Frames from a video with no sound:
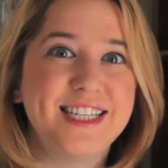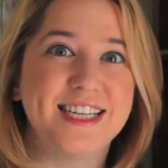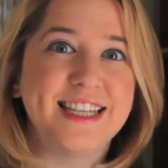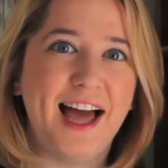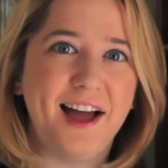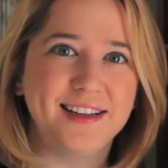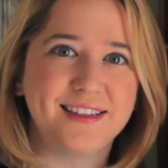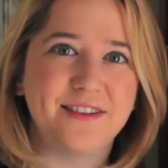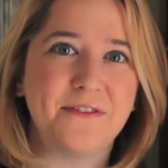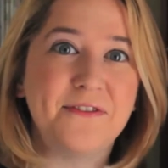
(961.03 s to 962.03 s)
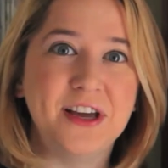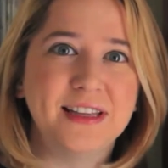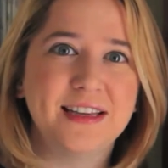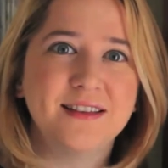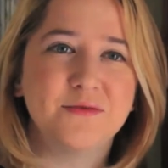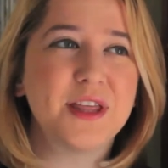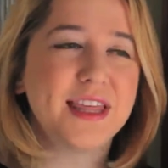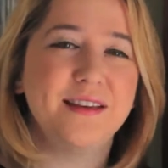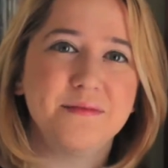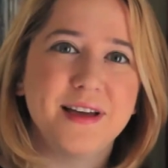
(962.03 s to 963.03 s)
to that feeling with
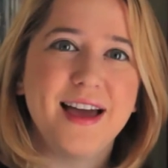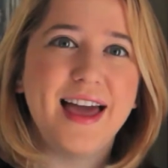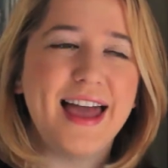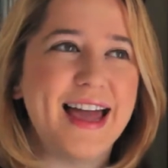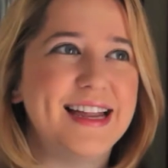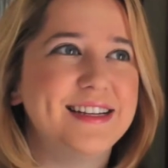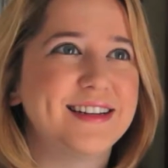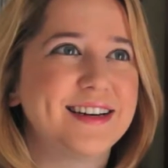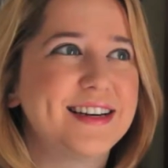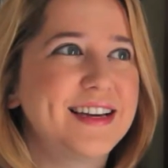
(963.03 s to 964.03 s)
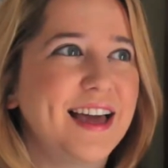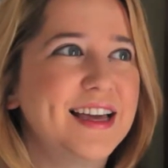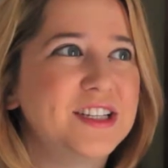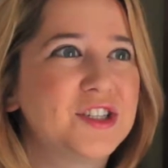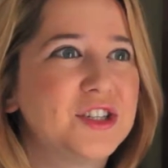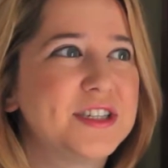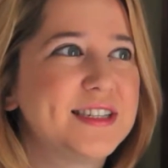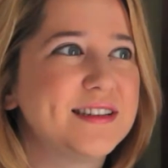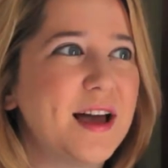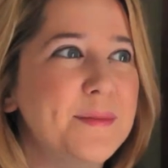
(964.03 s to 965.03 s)
him. And it's
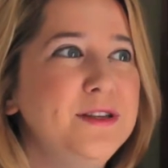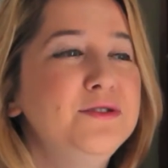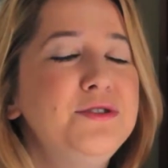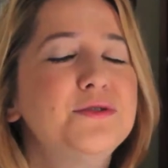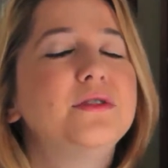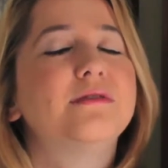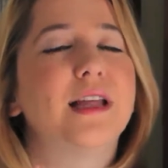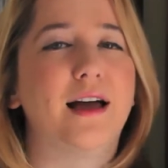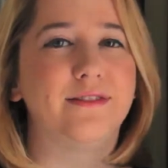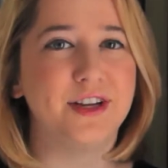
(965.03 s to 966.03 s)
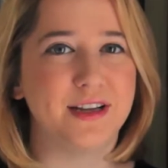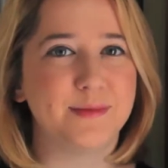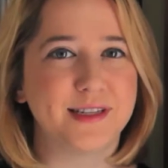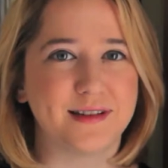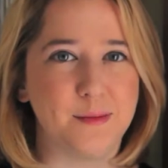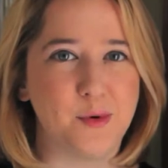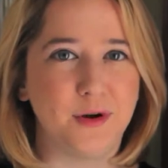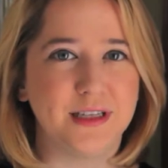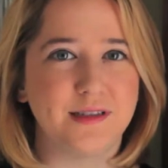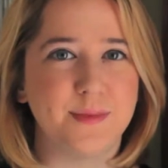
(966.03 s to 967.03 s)
just, I mean, you do laugh at him at some
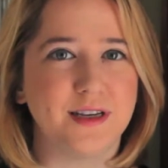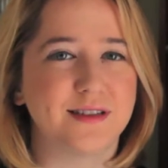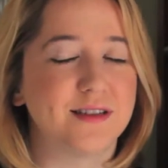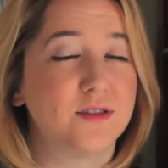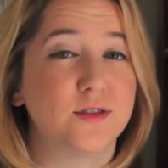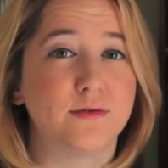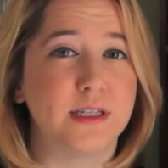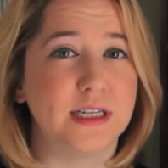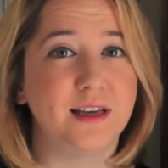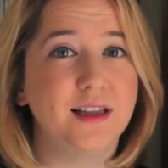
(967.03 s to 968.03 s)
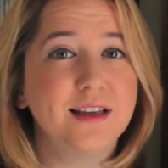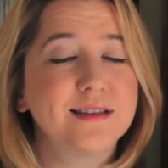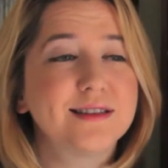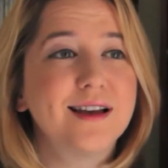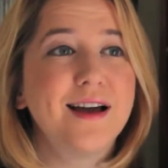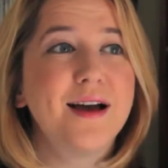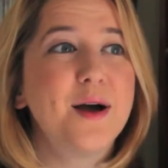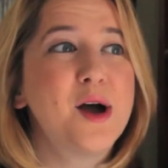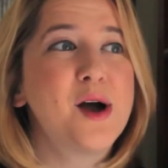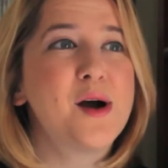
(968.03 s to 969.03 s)
points because it's just ridiculous,
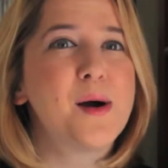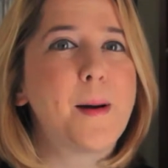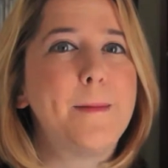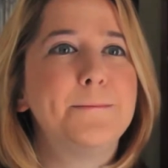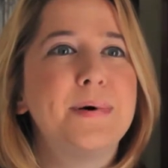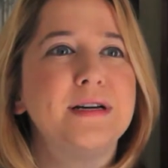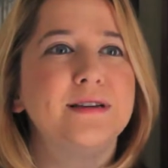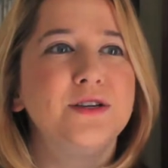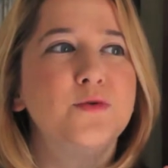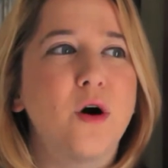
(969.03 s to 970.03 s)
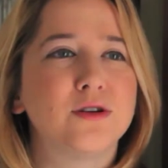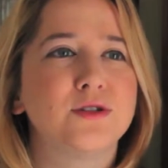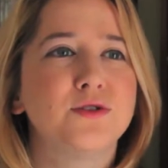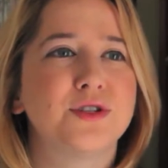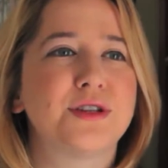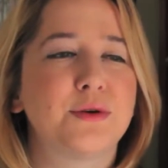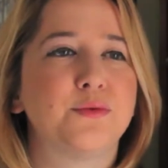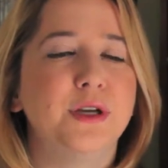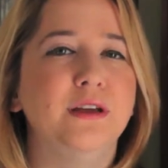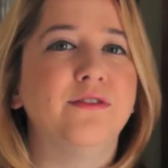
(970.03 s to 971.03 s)
but you also just like
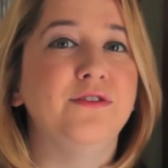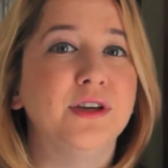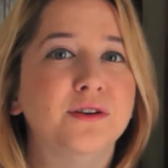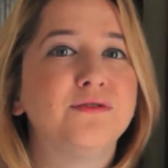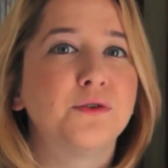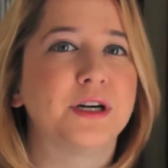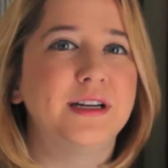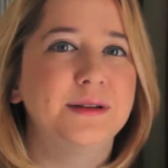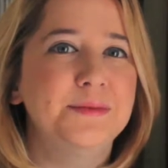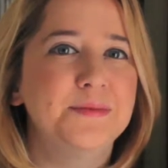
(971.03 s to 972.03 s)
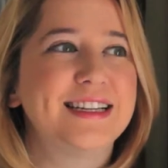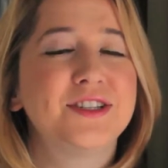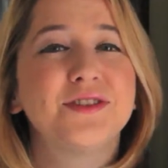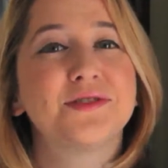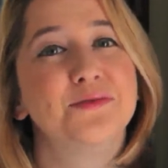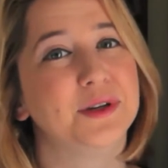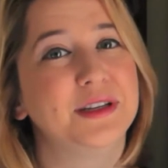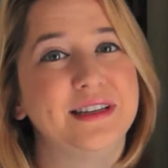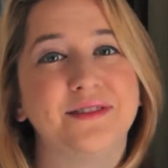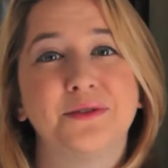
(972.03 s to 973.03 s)
really feel for him. It's just a really